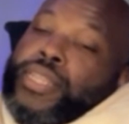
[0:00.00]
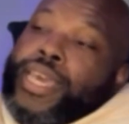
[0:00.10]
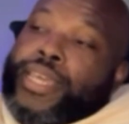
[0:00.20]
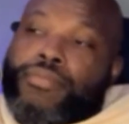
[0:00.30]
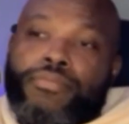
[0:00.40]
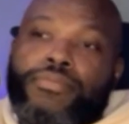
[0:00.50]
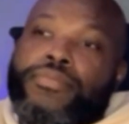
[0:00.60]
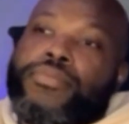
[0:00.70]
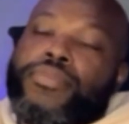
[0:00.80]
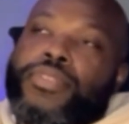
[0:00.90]
that
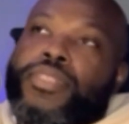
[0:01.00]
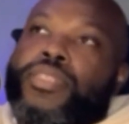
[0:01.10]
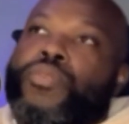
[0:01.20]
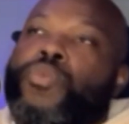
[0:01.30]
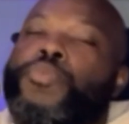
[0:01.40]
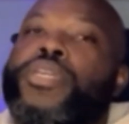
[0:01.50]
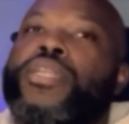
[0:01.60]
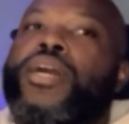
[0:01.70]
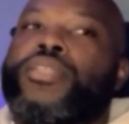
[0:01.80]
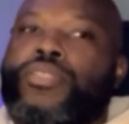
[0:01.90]
we're being
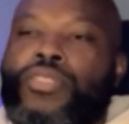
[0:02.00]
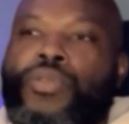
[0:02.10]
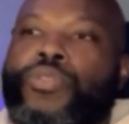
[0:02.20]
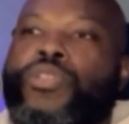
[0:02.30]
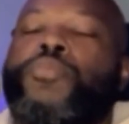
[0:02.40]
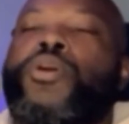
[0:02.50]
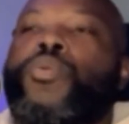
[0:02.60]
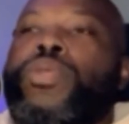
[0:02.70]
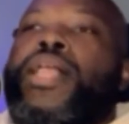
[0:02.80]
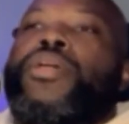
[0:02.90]
honest here. We're talking about
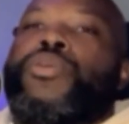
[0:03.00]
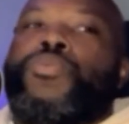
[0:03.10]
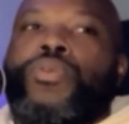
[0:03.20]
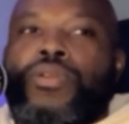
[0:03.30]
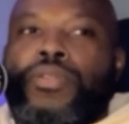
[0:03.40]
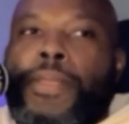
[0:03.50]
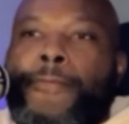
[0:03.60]
reality world.